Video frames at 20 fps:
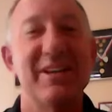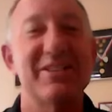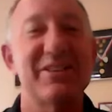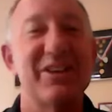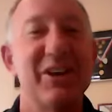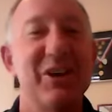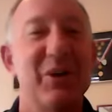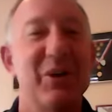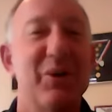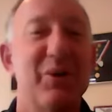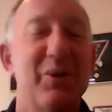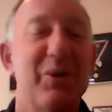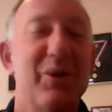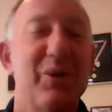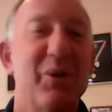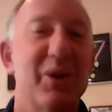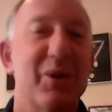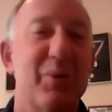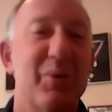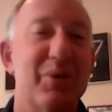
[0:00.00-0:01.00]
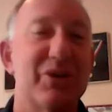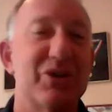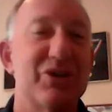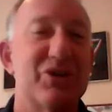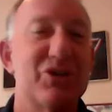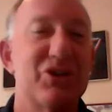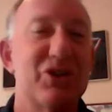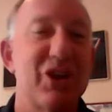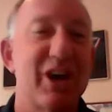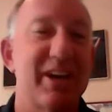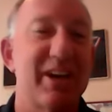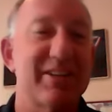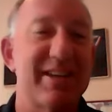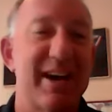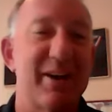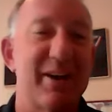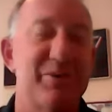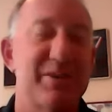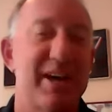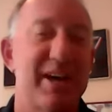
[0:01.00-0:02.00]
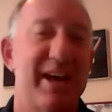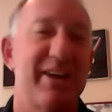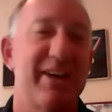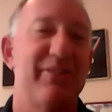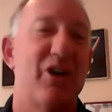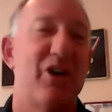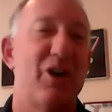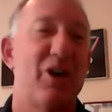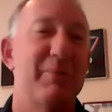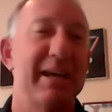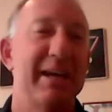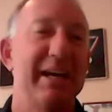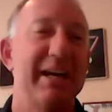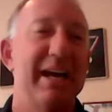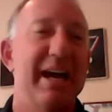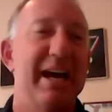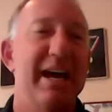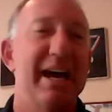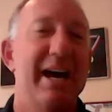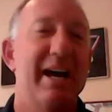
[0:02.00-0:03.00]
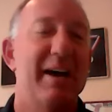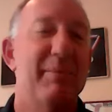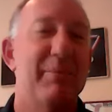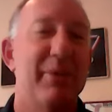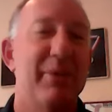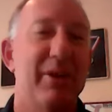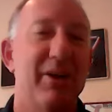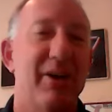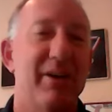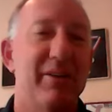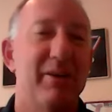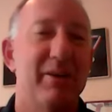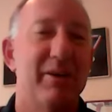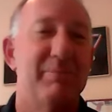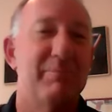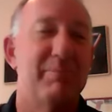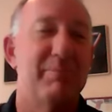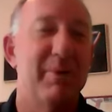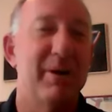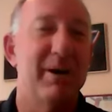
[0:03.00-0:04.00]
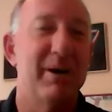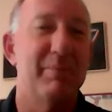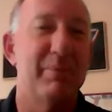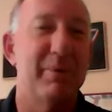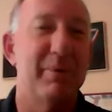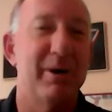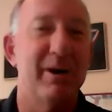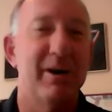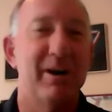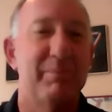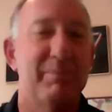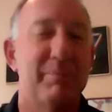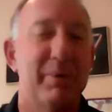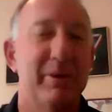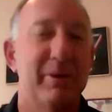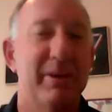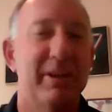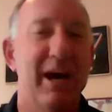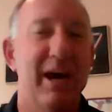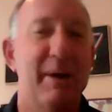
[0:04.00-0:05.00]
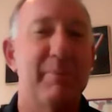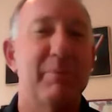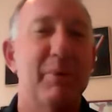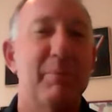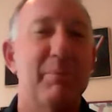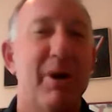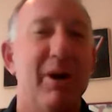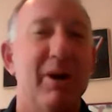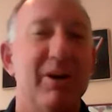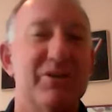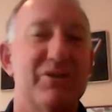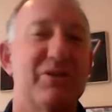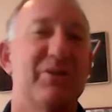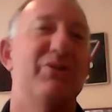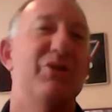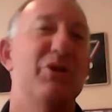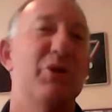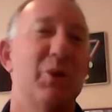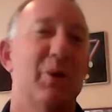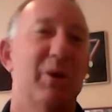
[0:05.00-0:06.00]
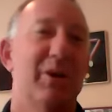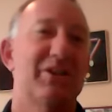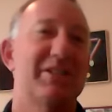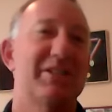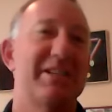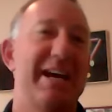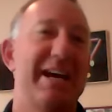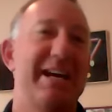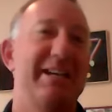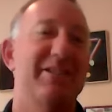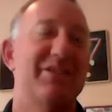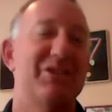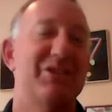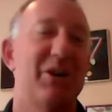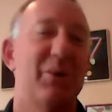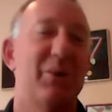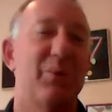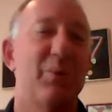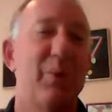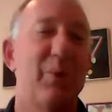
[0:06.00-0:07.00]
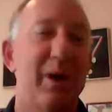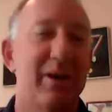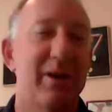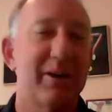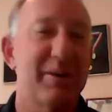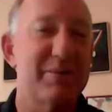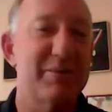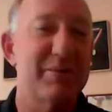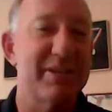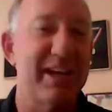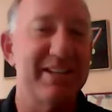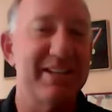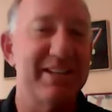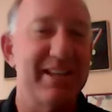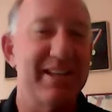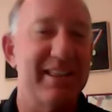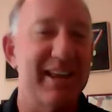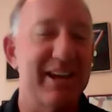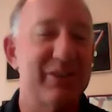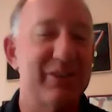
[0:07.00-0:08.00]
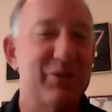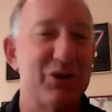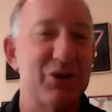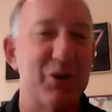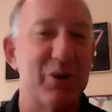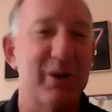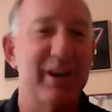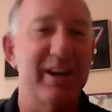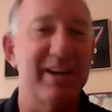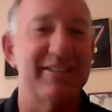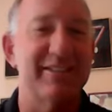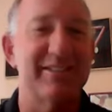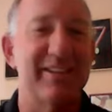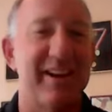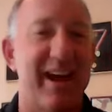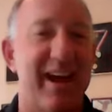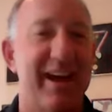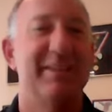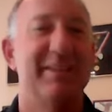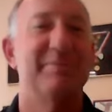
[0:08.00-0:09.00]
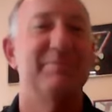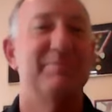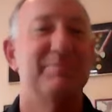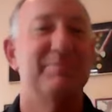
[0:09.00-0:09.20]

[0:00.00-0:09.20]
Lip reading: Niskayuna, New York, which is just outside of Albany, up there on the up in the upper parts of New York State. So, welcome, Stacy. Thanks for joining us today.